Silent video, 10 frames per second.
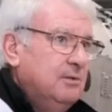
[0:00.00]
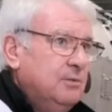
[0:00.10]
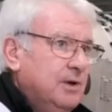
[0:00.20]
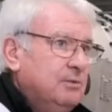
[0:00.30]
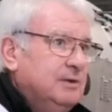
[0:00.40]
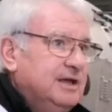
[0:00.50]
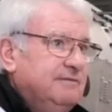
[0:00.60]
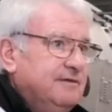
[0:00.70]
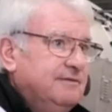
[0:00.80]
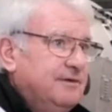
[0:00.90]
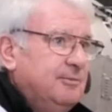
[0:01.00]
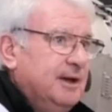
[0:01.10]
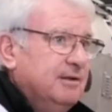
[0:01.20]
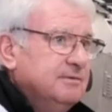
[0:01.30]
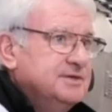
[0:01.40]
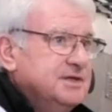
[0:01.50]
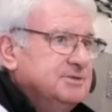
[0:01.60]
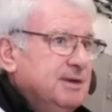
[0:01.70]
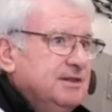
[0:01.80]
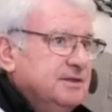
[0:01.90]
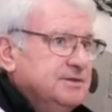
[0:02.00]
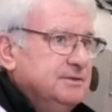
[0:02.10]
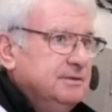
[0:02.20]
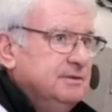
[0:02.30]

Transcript: where we'll leave it for about 6 months.